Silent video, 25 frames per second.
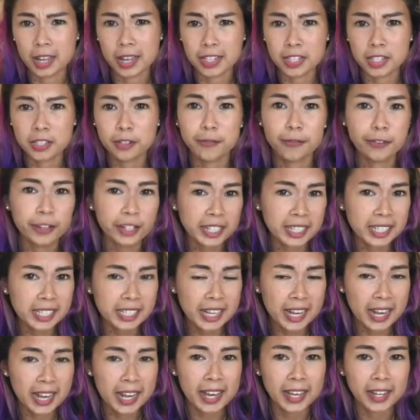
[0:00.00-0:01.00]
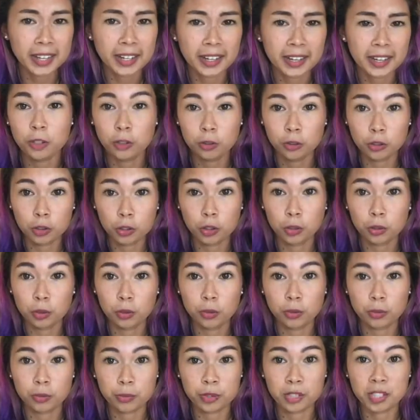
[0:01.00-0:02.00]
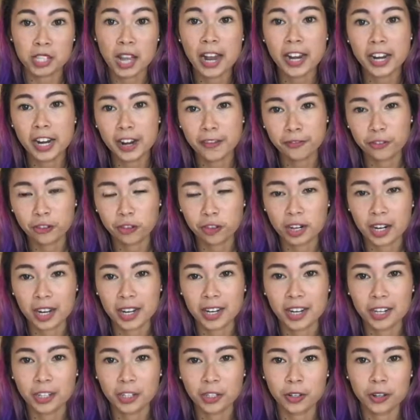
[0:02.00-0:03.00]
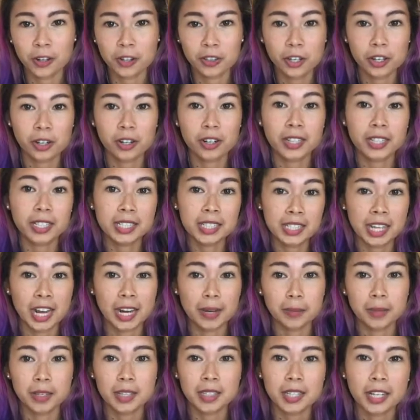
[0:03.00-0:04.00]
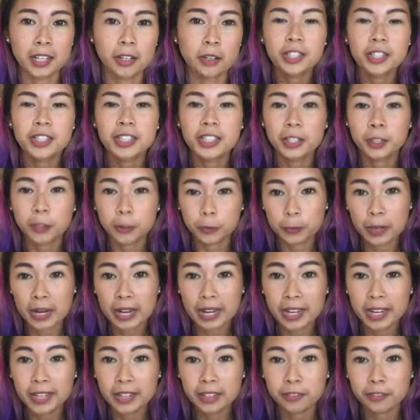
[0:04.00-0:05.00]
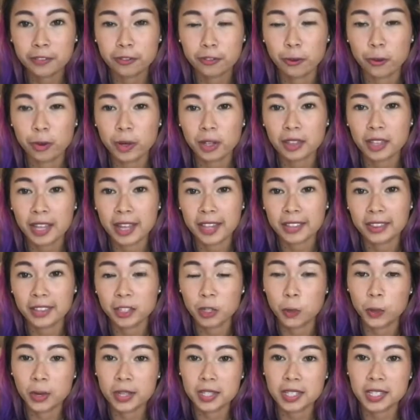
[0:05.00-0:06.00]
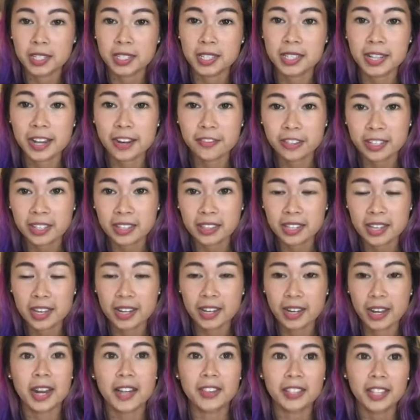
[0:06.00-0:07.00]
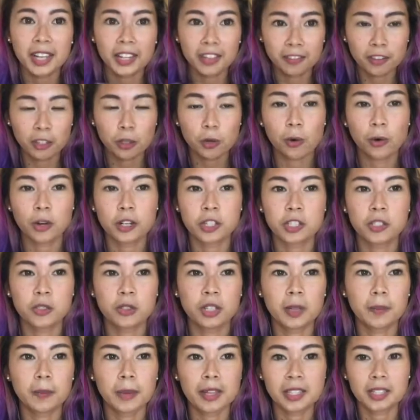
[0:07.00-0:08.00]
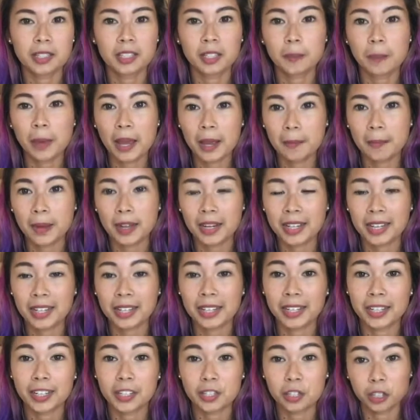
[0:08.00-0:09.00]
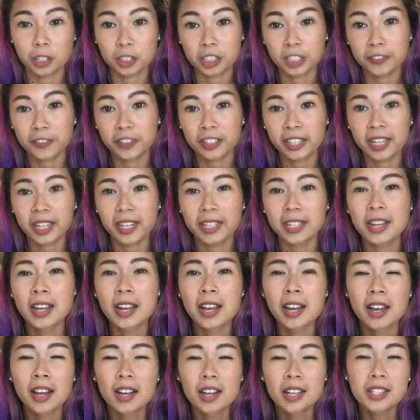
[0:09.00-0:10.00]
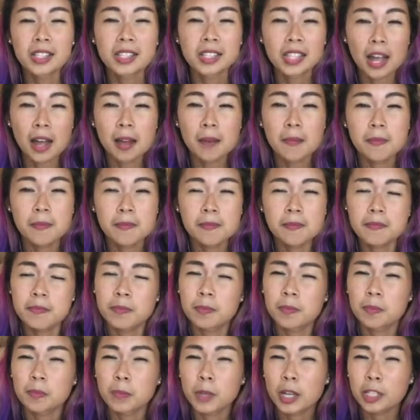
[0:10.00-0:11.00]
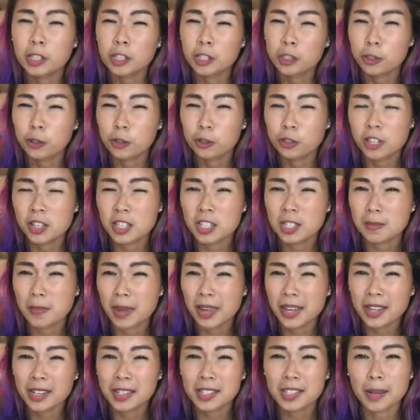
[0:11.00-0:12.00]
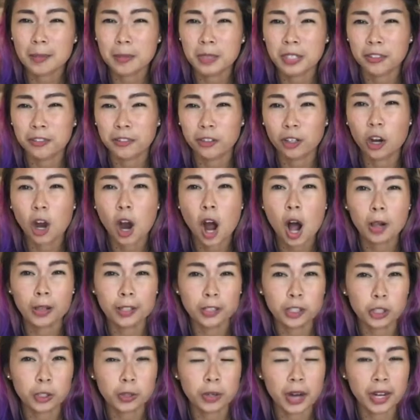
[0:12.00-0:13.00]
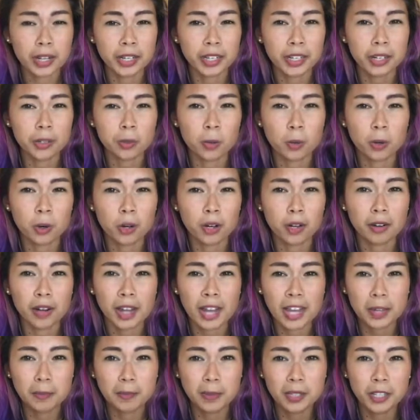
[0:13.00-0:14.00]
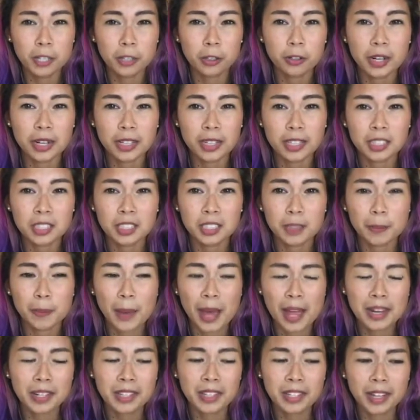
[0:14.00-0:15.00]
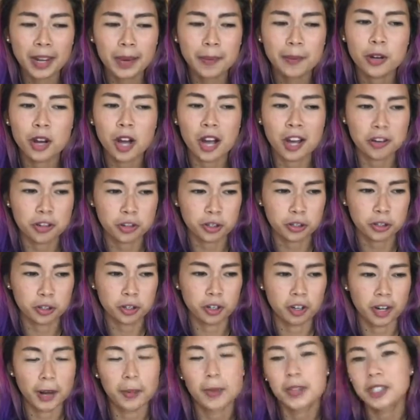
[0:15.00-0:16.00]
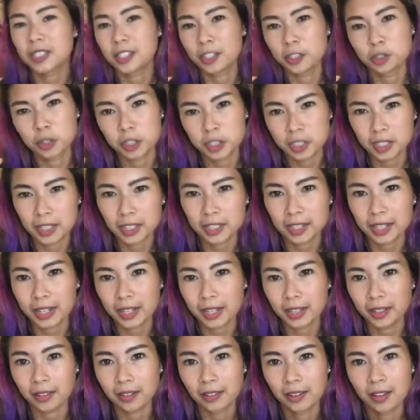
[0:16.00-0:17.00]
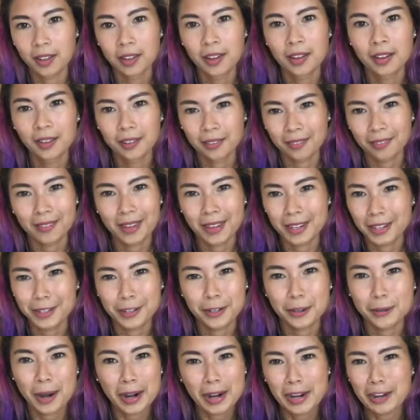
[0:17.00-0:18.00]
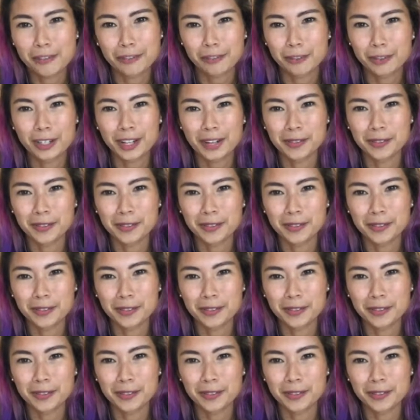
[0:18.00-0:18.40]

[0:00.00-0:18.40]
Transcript: It's free to take. You do sign up for it, and there are assignments. There is a grade for like the quizzes and everything, and at the end of the course you can basically pay money and get a certificate. Some institutions may accept it for college credit or AP credit, depending. I'm not sure. I wasn't interested in getting any credit for it.